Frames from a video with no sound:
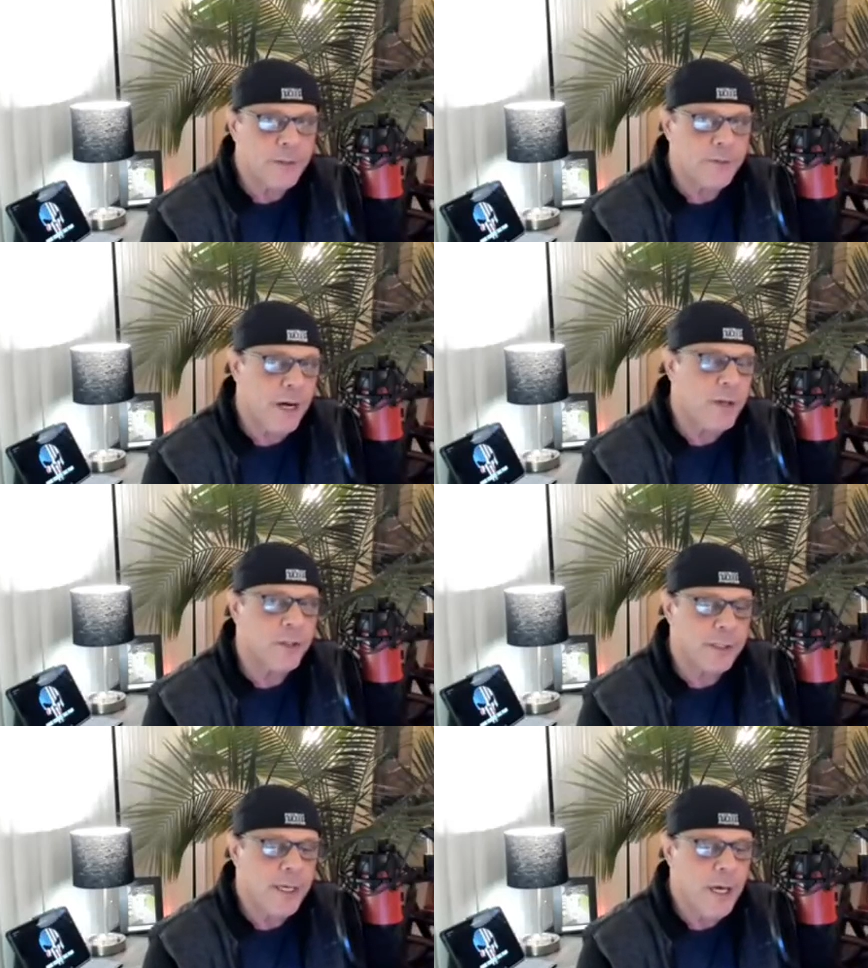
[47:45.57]
its
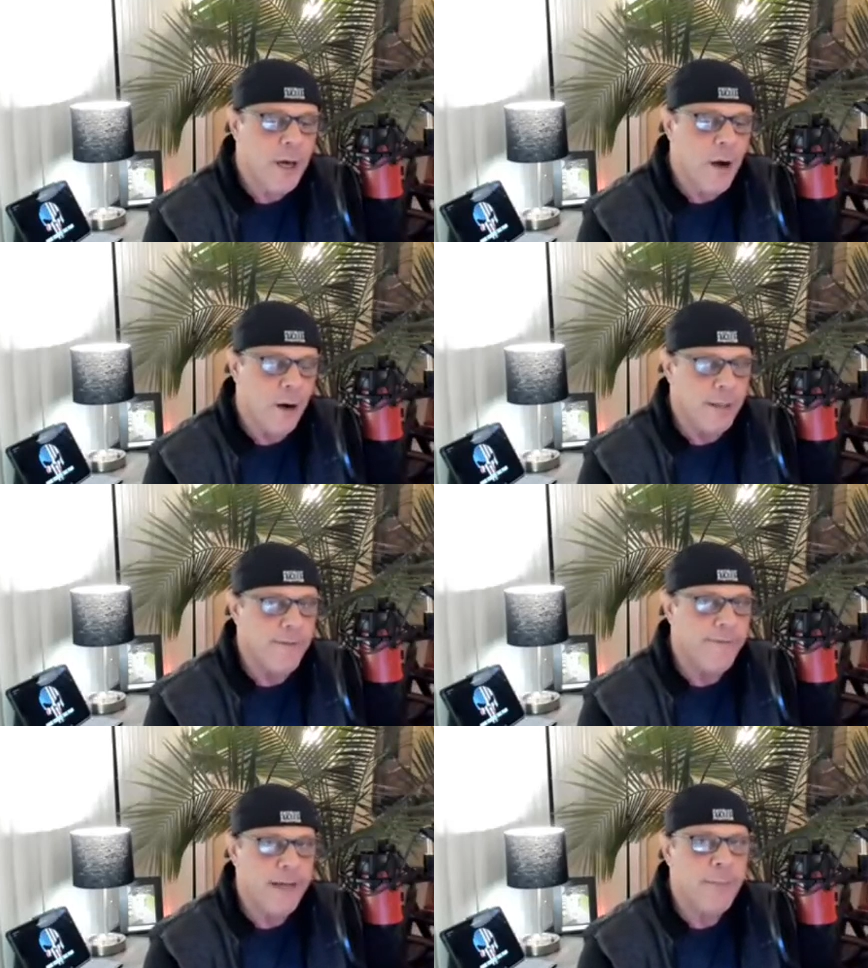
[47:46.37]
functions
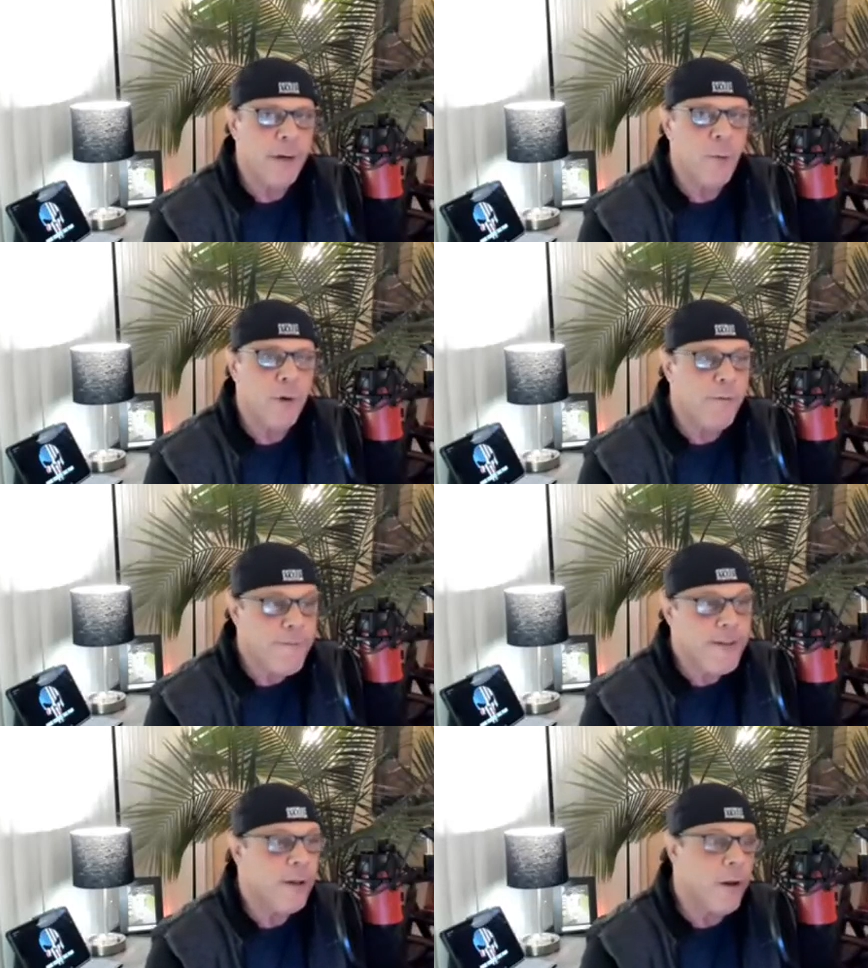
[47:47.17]
are that FEMA will
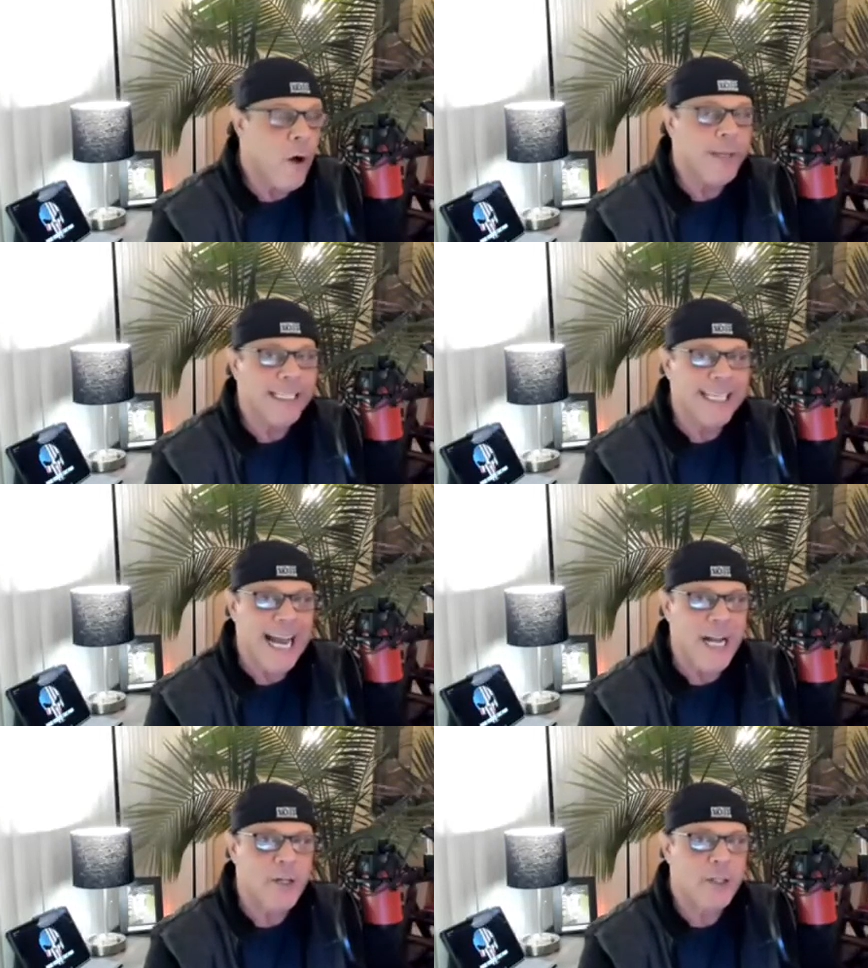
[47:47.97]
fill all
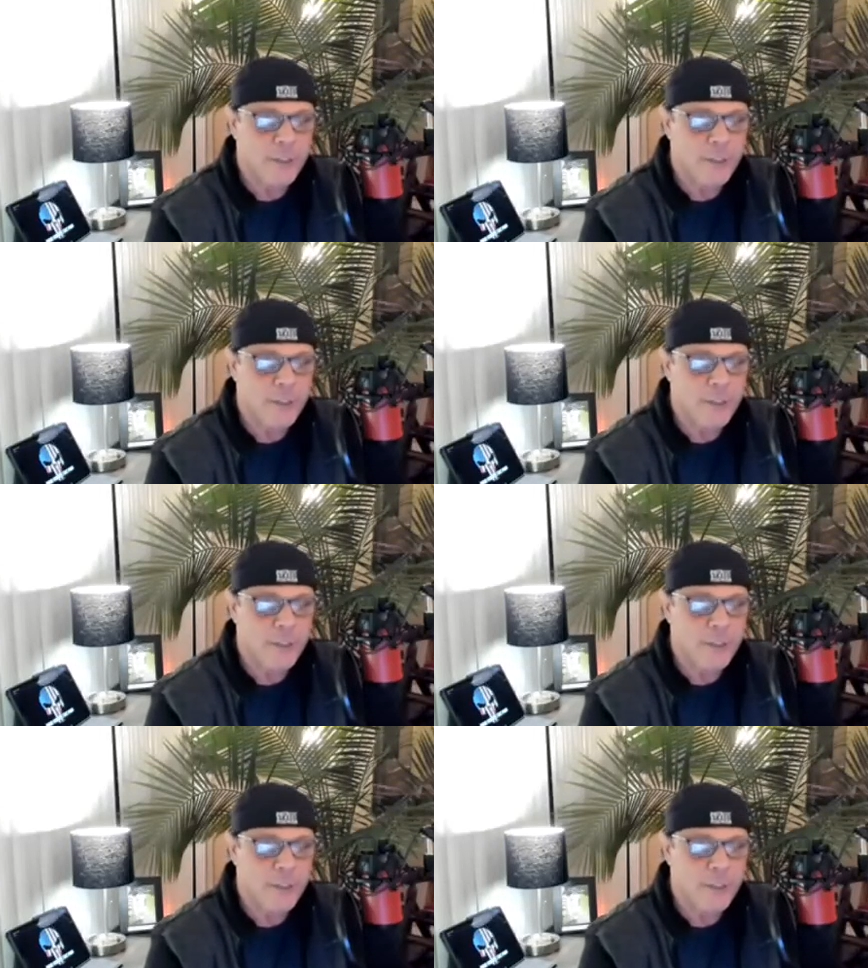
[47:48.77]
these